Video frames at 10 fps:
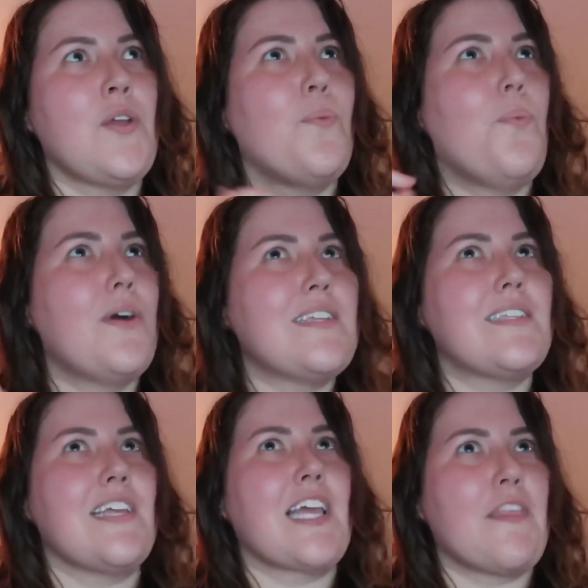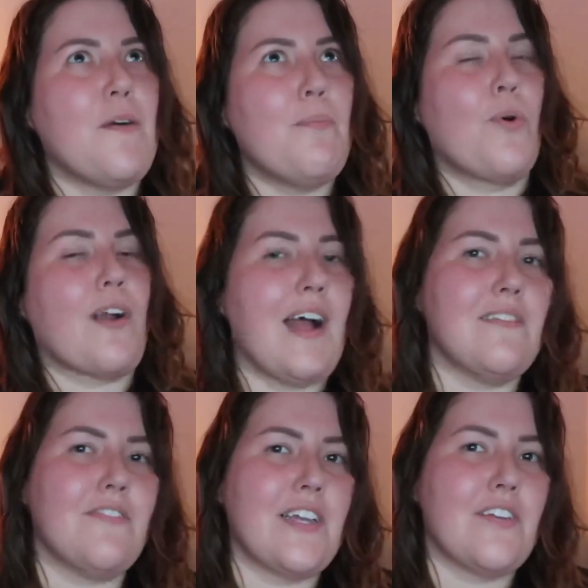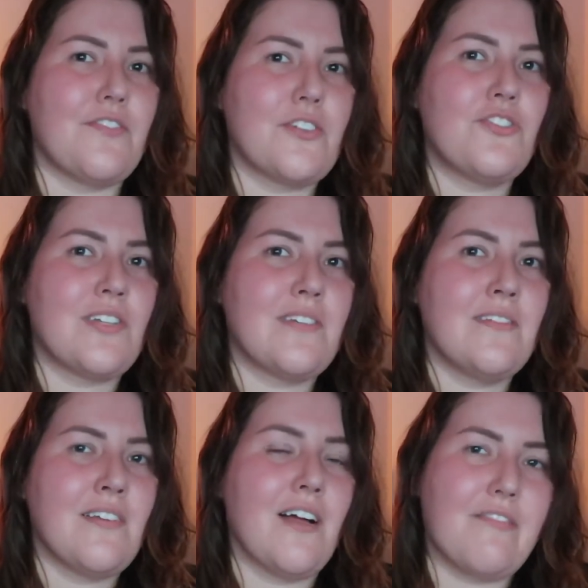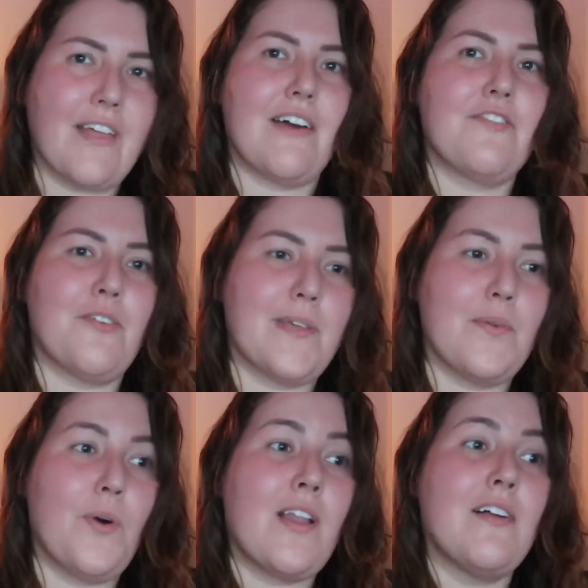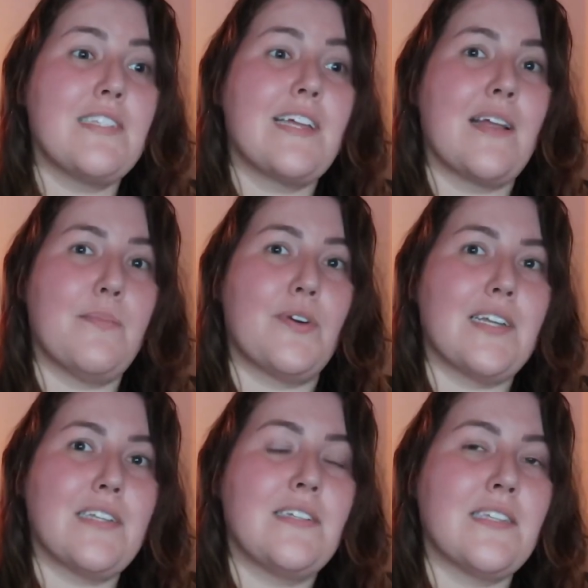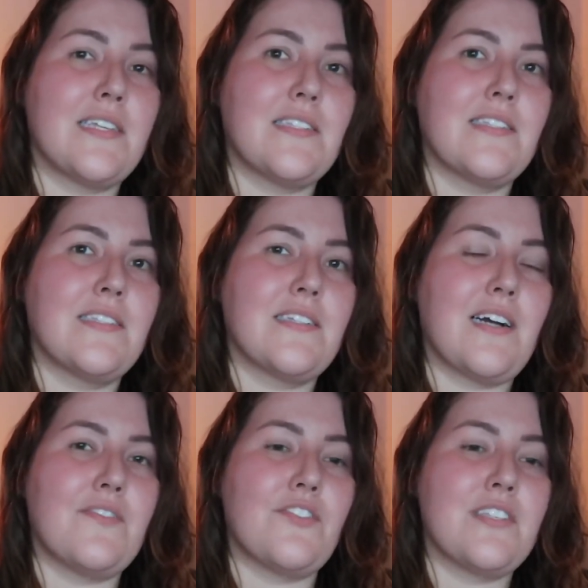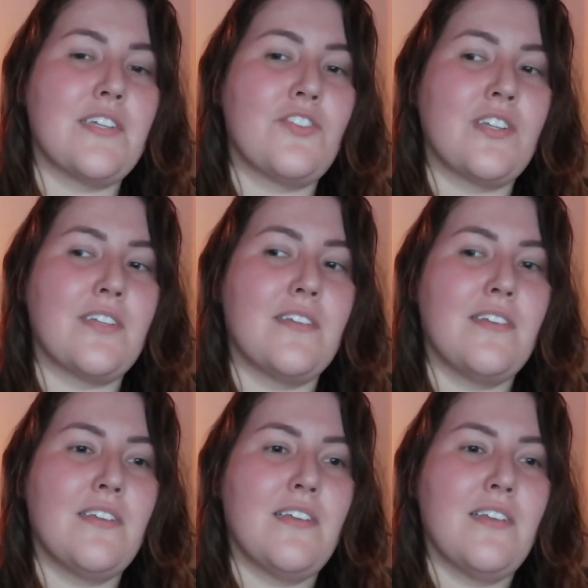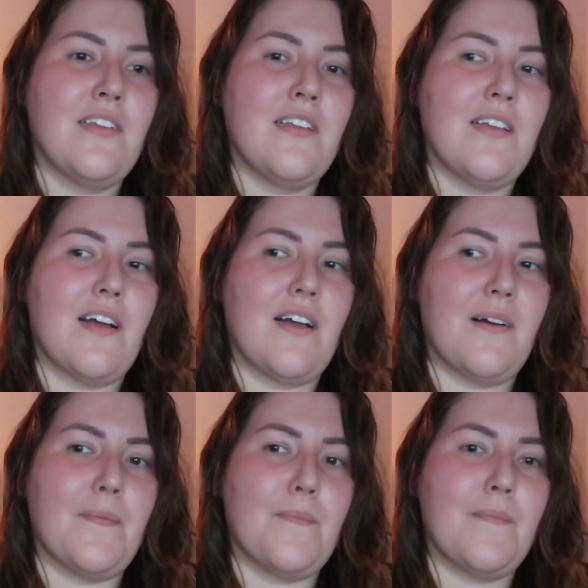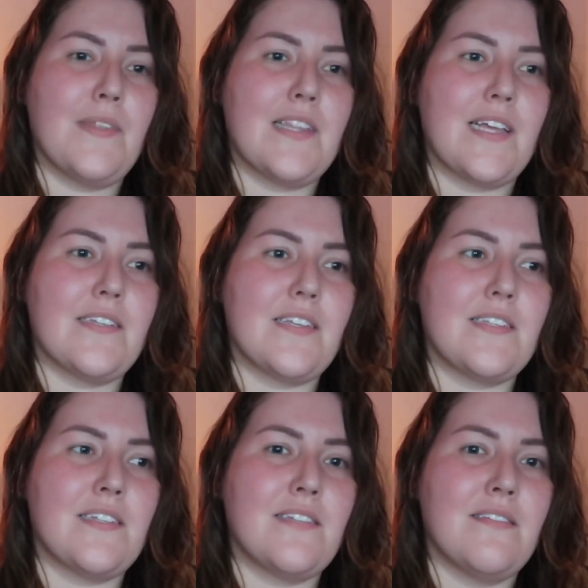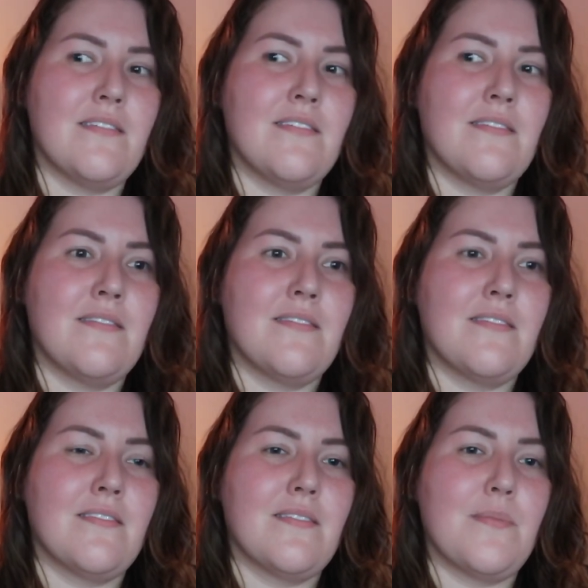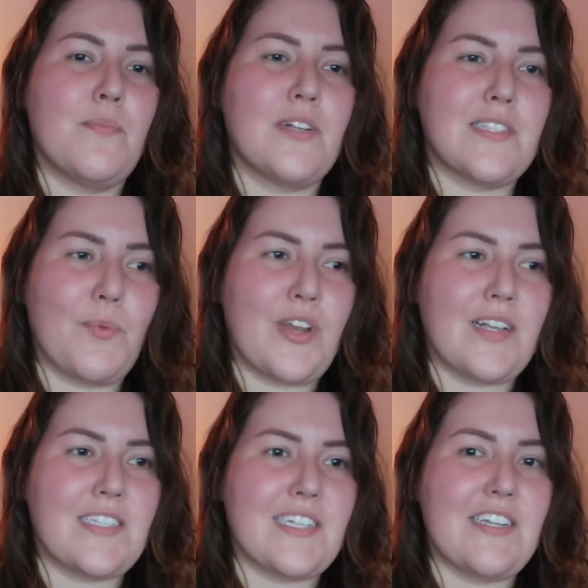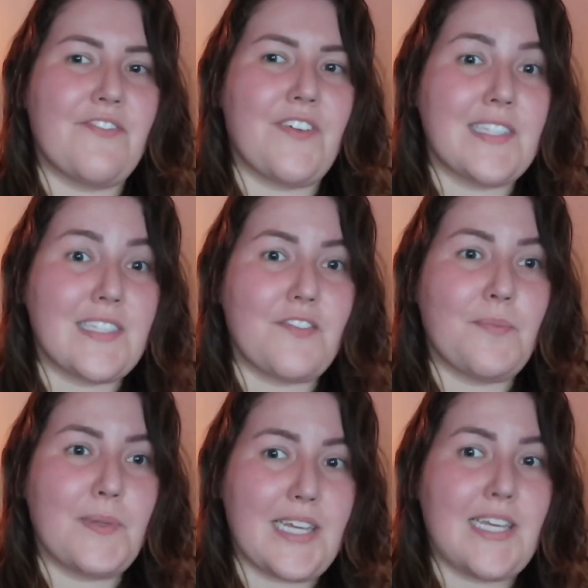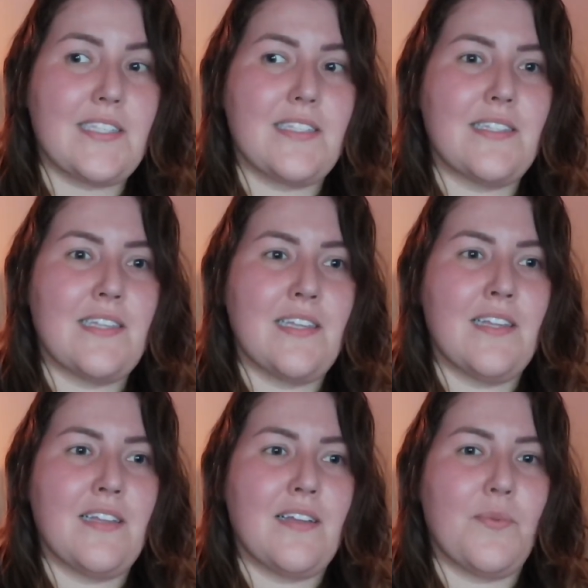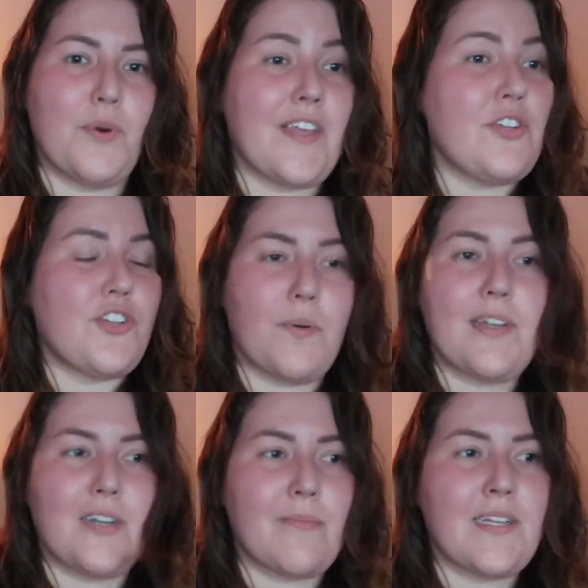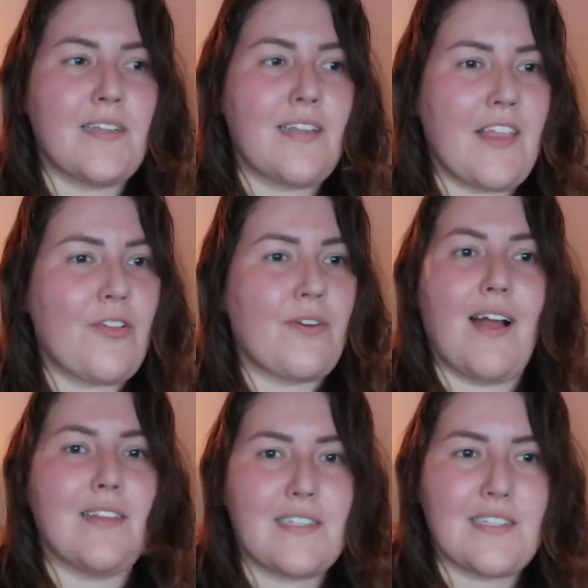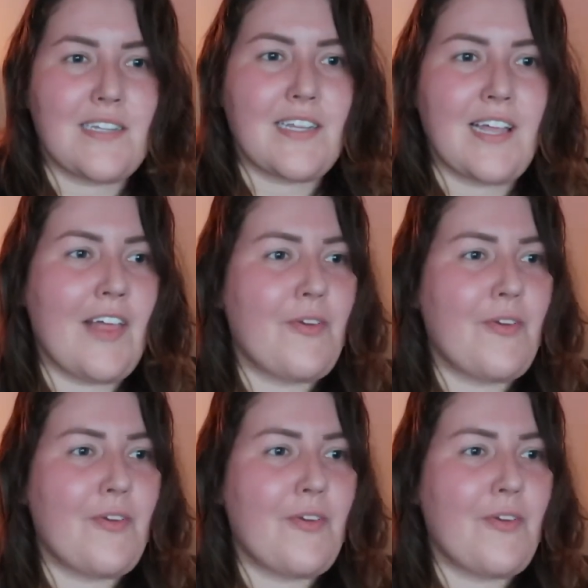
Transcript: what is like the more elevated version of that for me? What else can I bring to this conversation that doesn't put someone else in a defensive place where they don't hear me and they're not listening and